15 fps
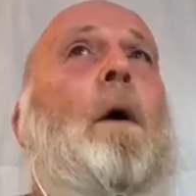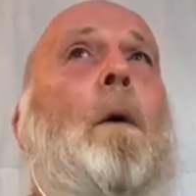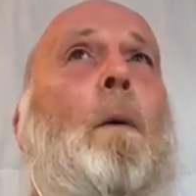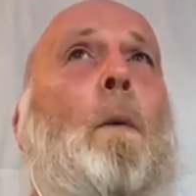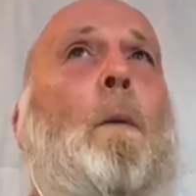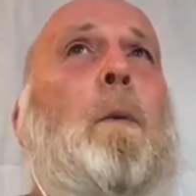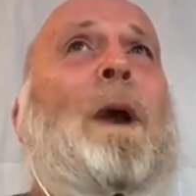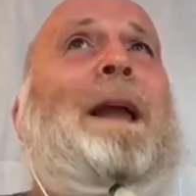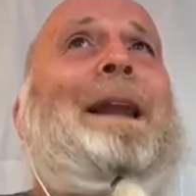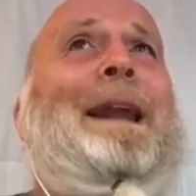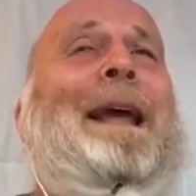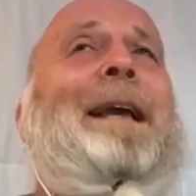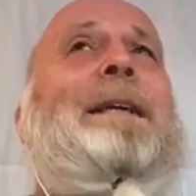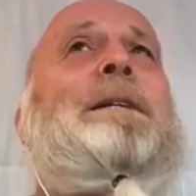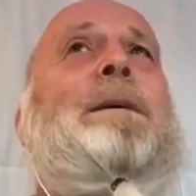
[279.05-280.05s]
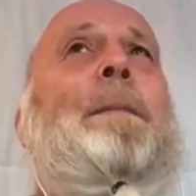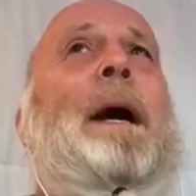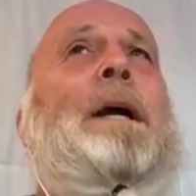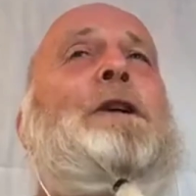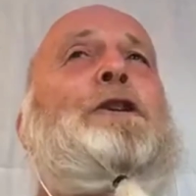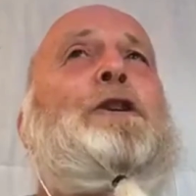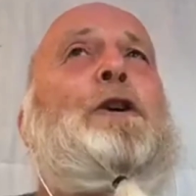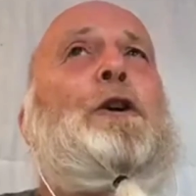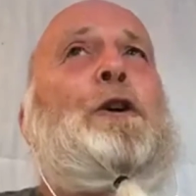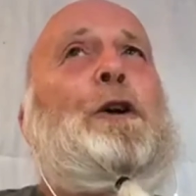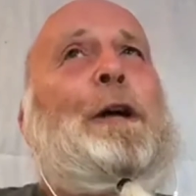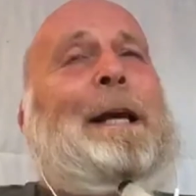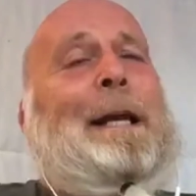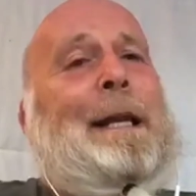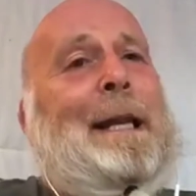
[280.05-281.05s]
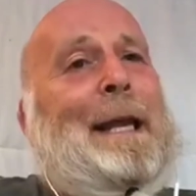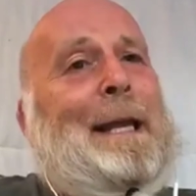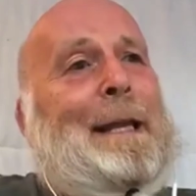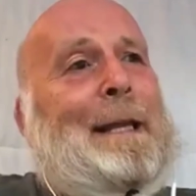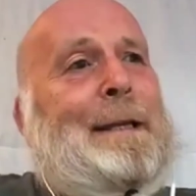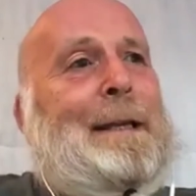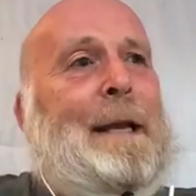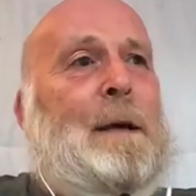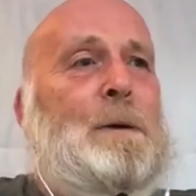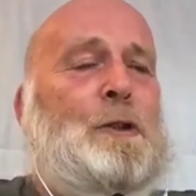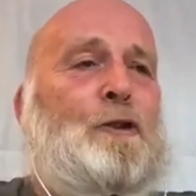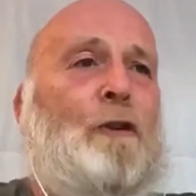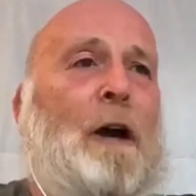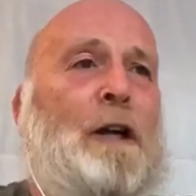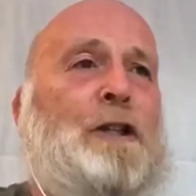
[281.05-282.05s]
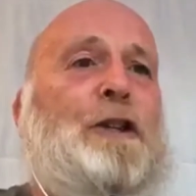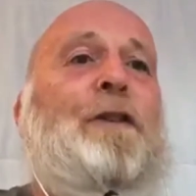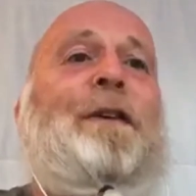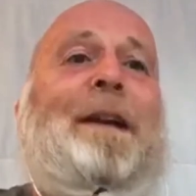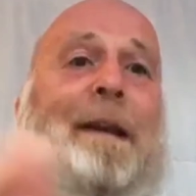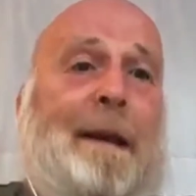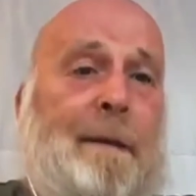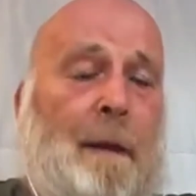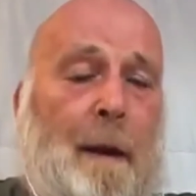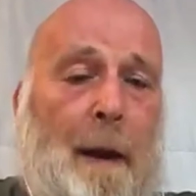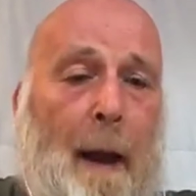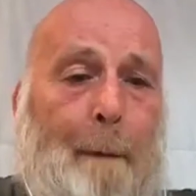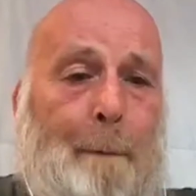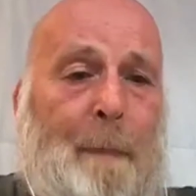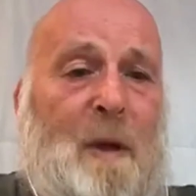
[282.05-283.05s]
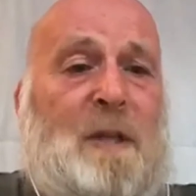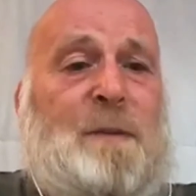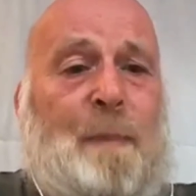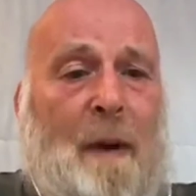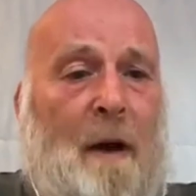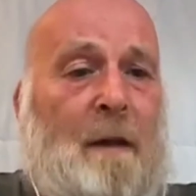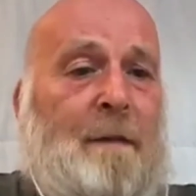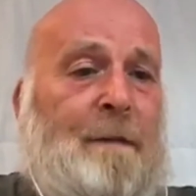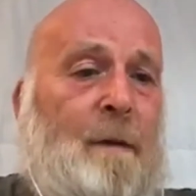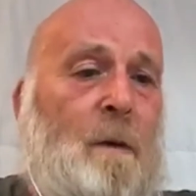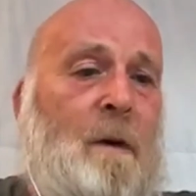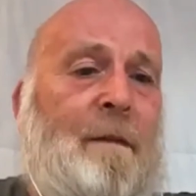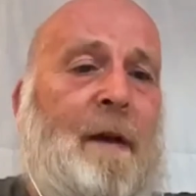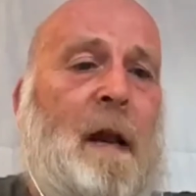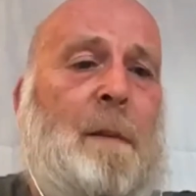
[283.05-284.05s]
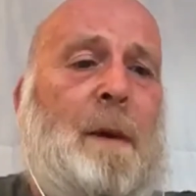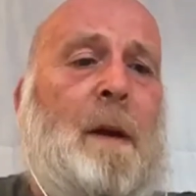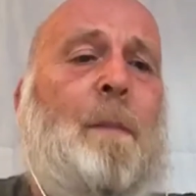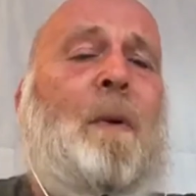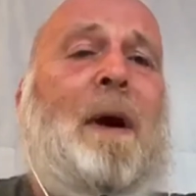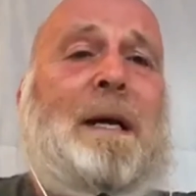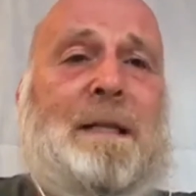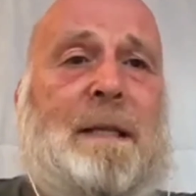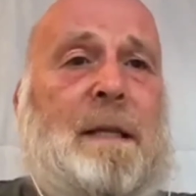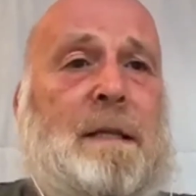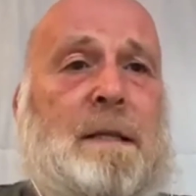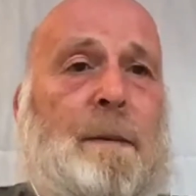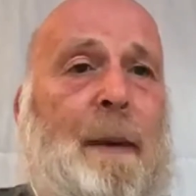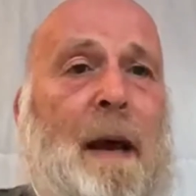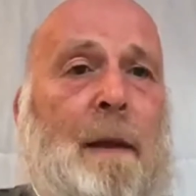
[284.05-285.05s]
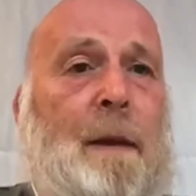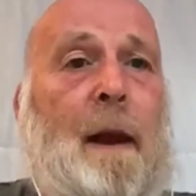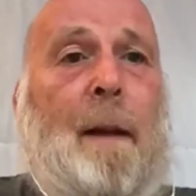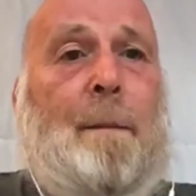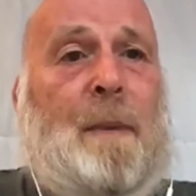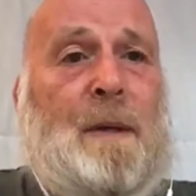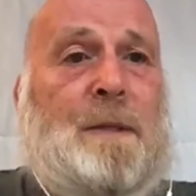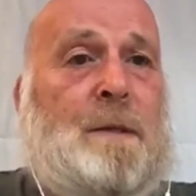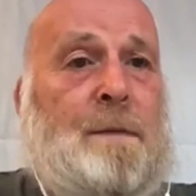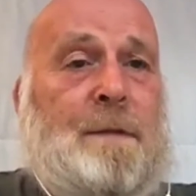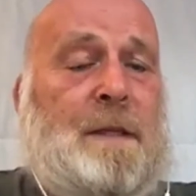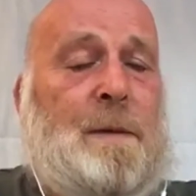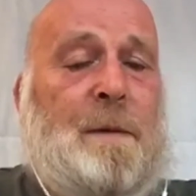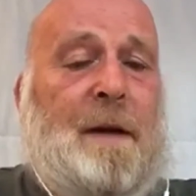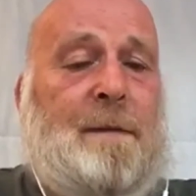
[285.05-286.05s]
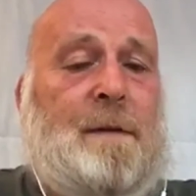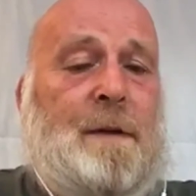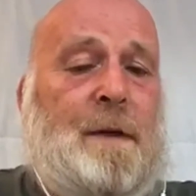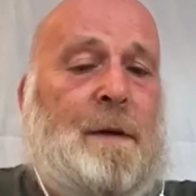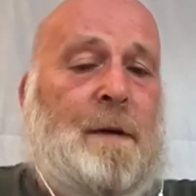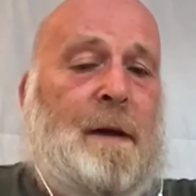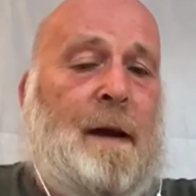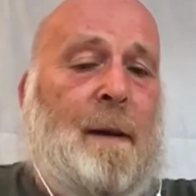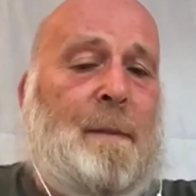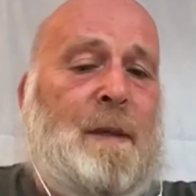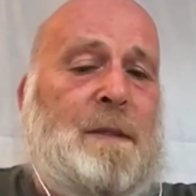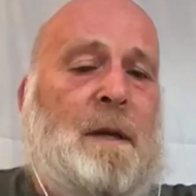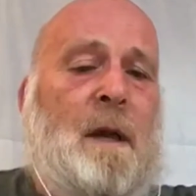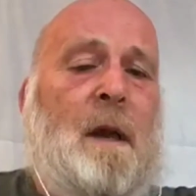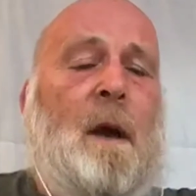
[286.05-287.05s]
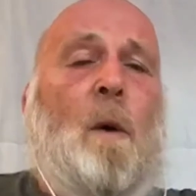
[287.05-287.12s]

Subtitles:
we need to make sure that in the deal structure and in the numbers, part of the full development appraisal is about the numbers. Obviously, we have to do the numbers.